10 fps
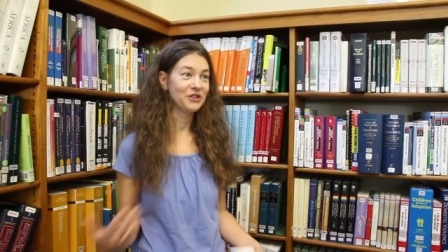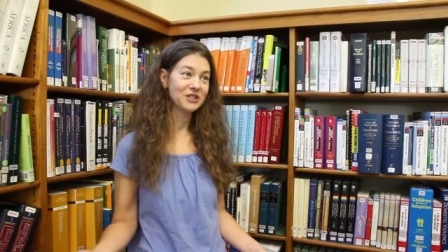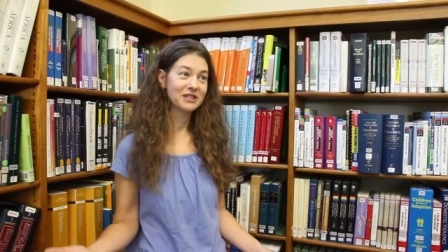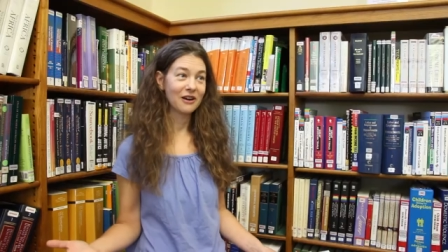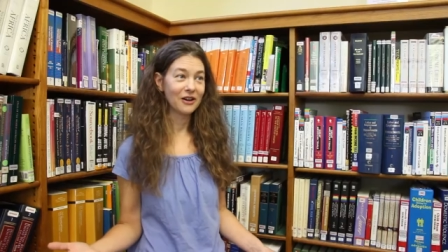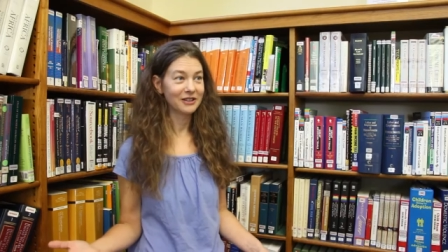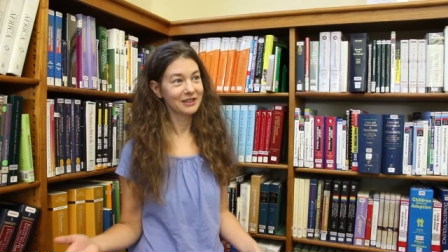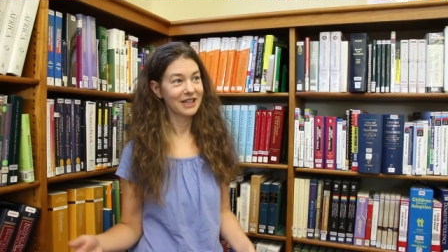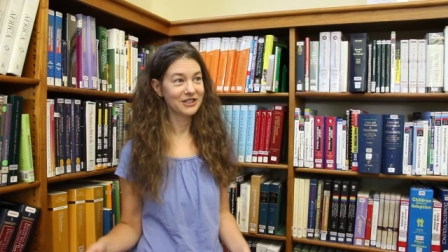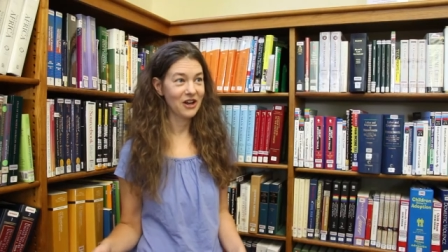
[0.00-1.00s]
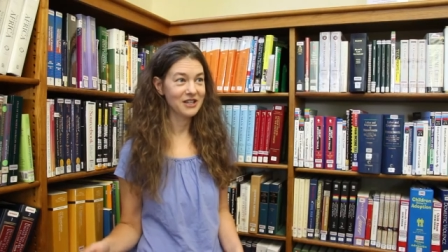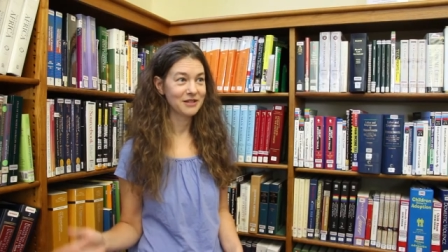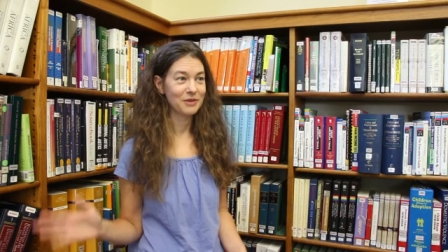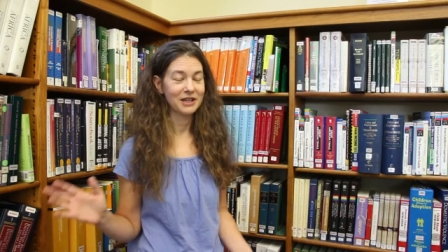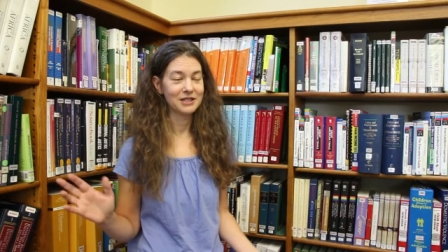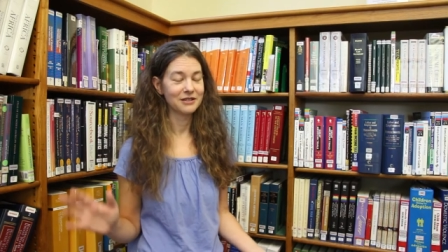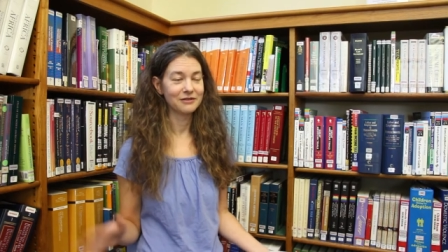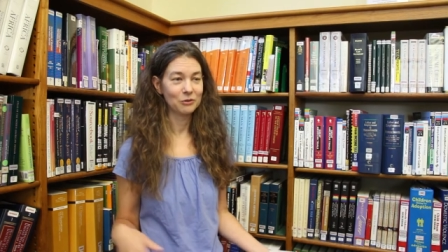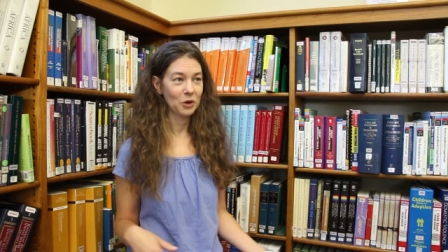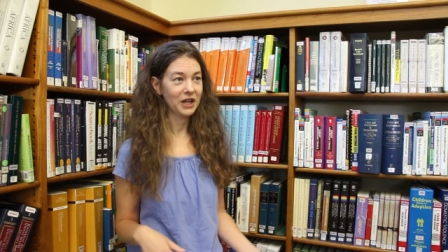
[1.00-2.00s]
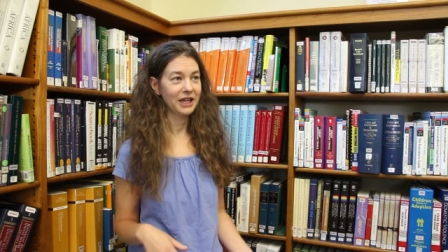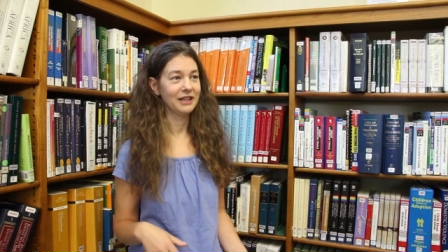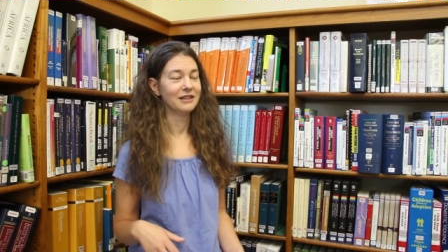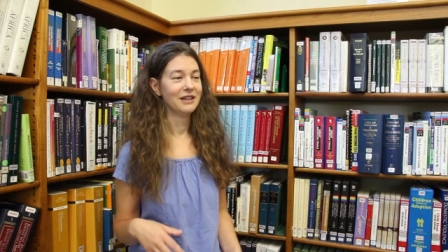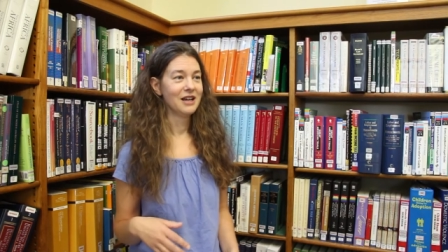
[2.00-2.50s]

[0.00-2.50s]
you just are exhausted because of working,